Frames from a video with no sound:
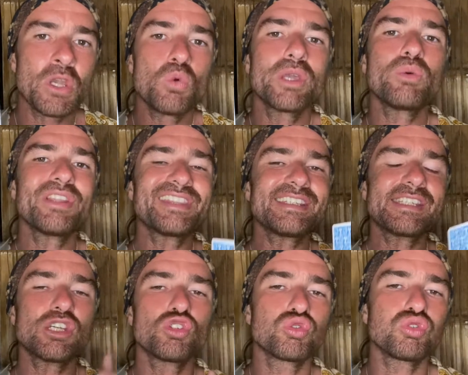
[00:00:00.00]
We want this
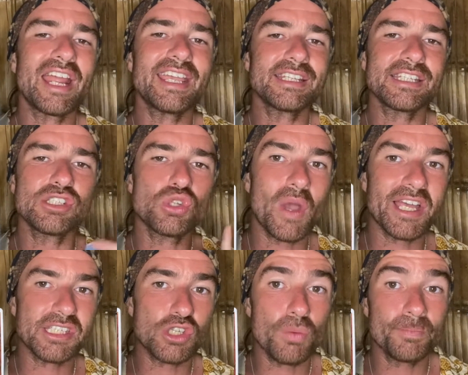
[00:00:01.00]
ingrained into our
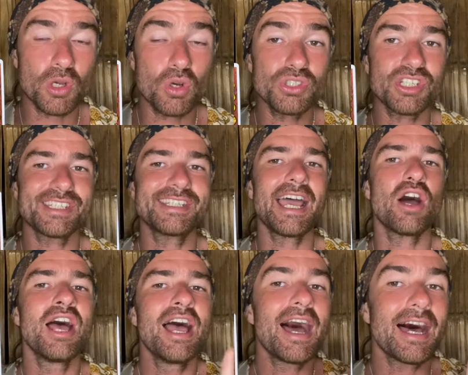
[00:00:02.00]
subconscious. Now,
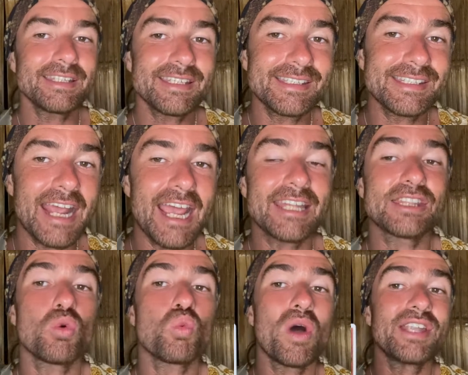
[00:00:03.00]
understand
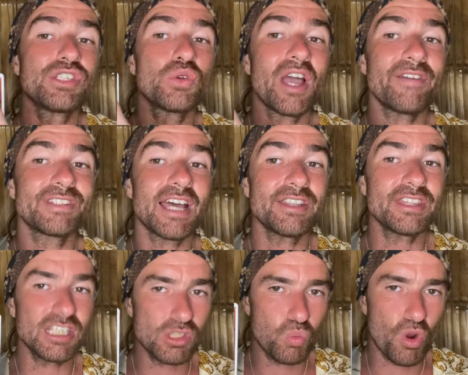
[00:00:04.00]
that once you have done
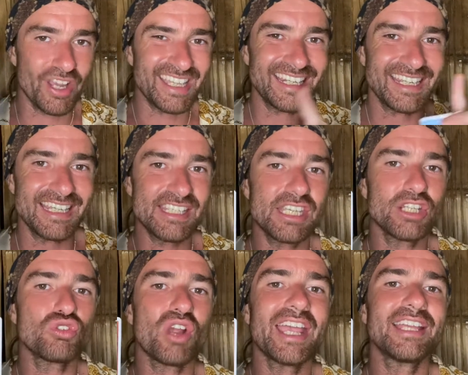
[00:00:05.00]
this work and it is
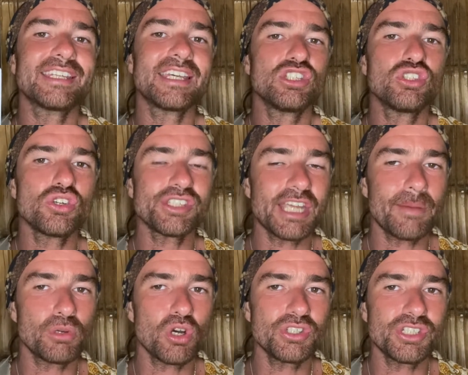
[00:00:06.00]
ingrained in your
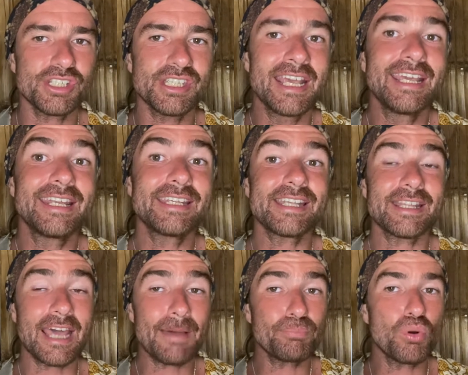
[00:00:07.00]
subconscious, it is at
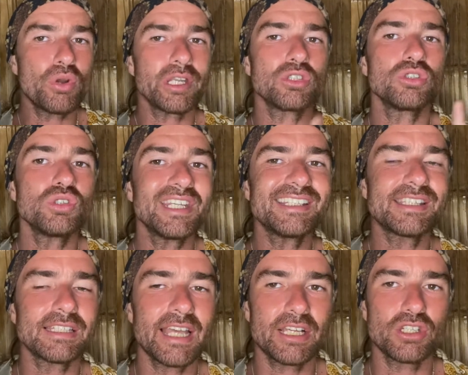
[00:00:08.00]
that point you need to
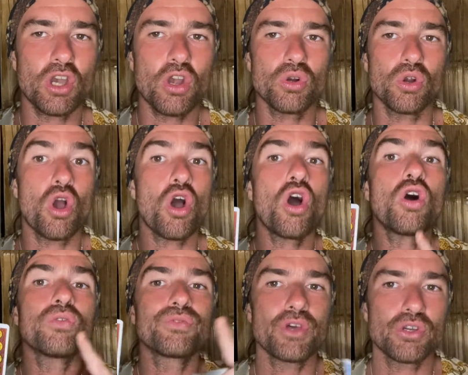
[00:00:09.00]
let go
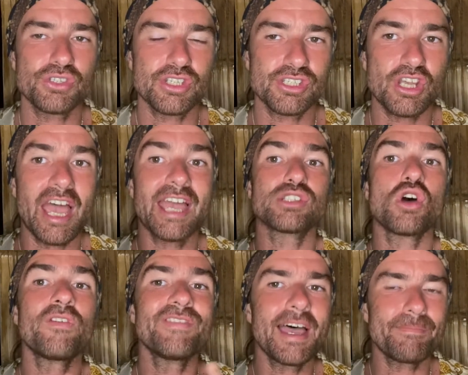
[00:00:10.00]
of those desires,
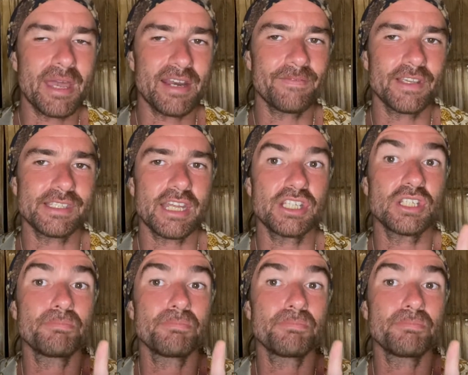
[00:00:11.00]
of that manifestation.